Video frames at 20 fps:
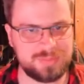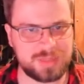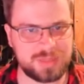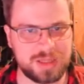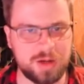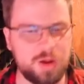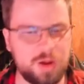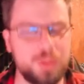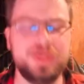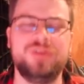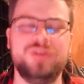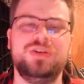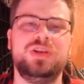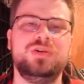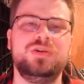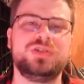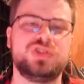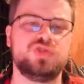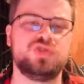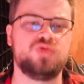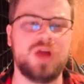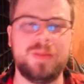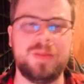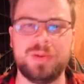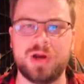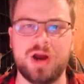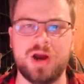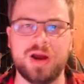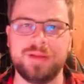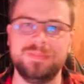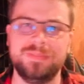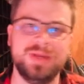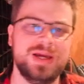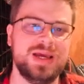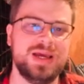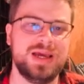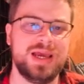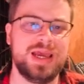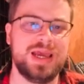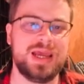all they have to do is just drop a card
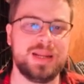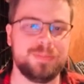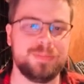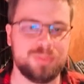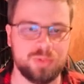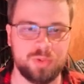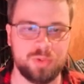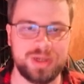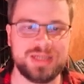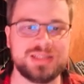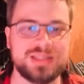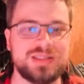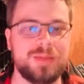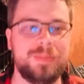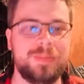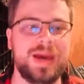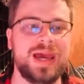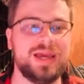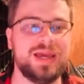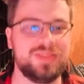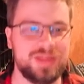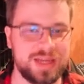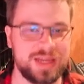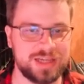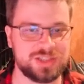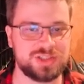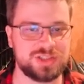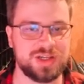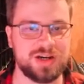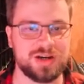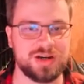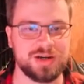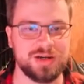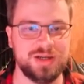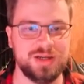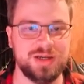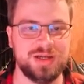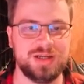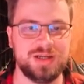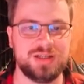and it brings them back the next turn.
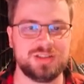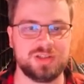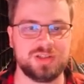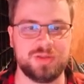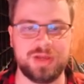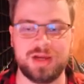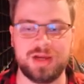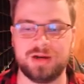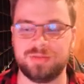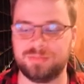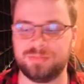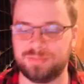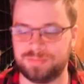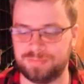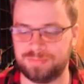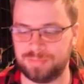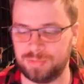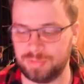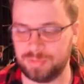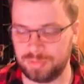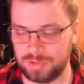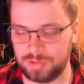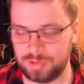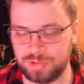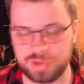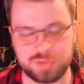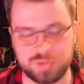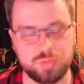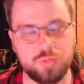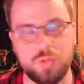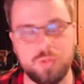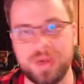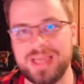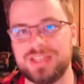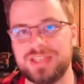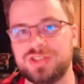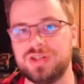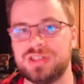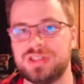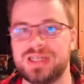So you just
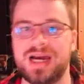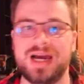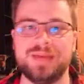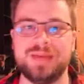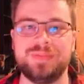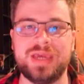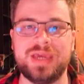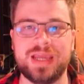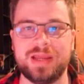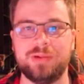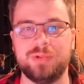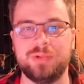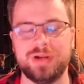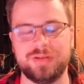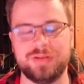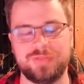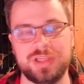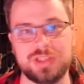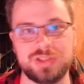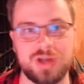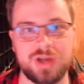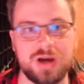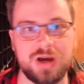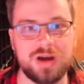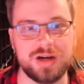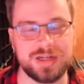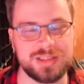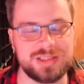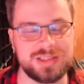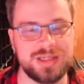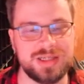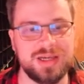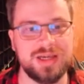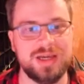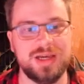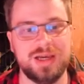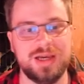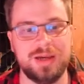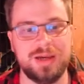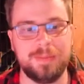waste your time getting rid of these cards.
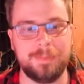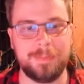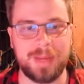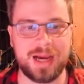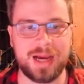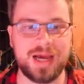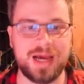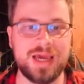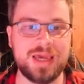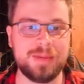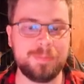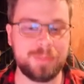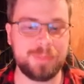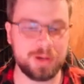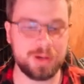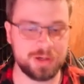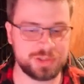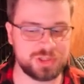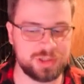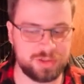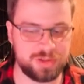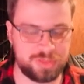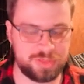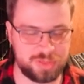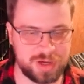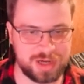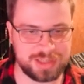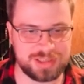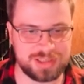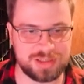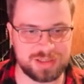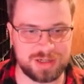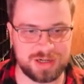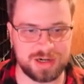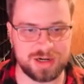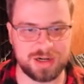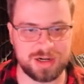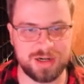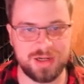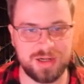My personal thoughts
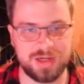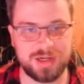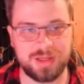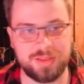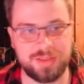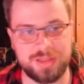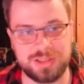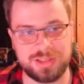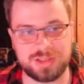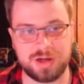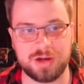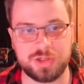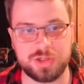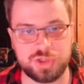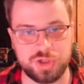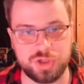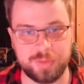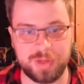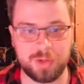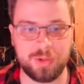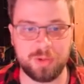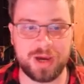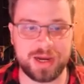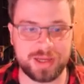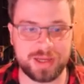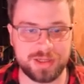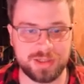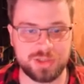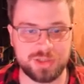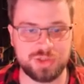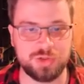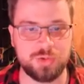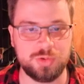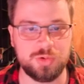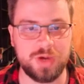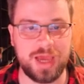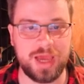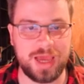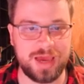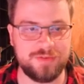are these cards should be errata
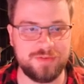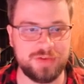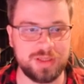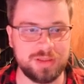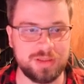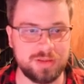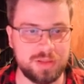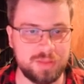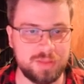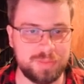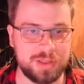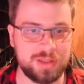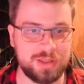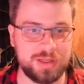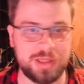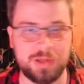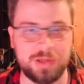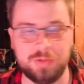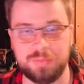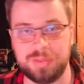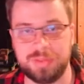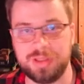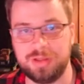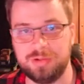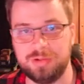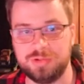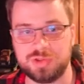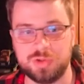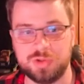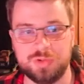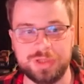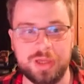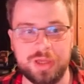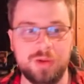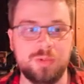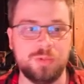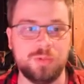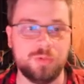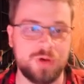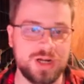to having the ability to be used
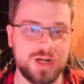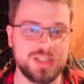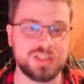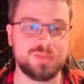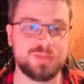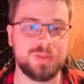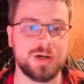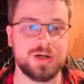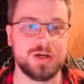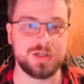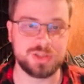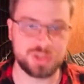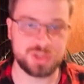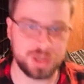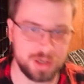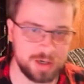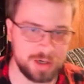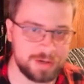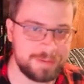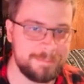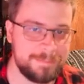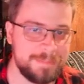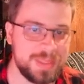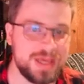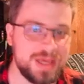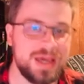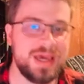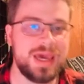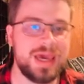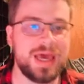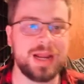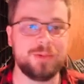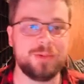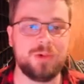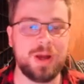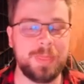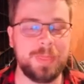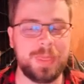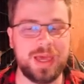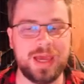only once per turn. And I
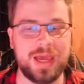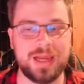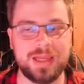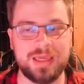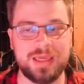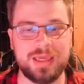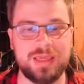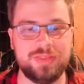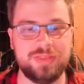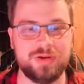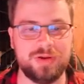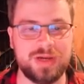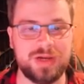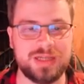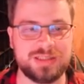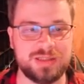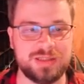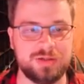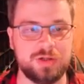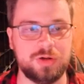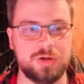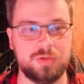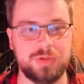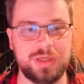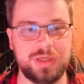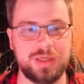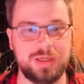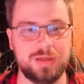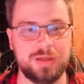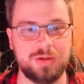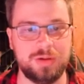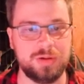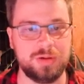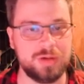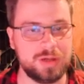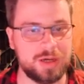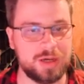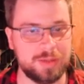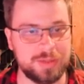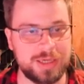want that either as,
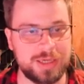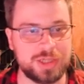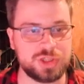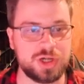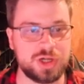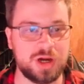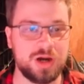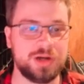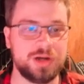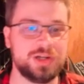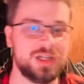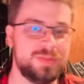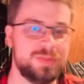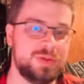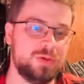each card can only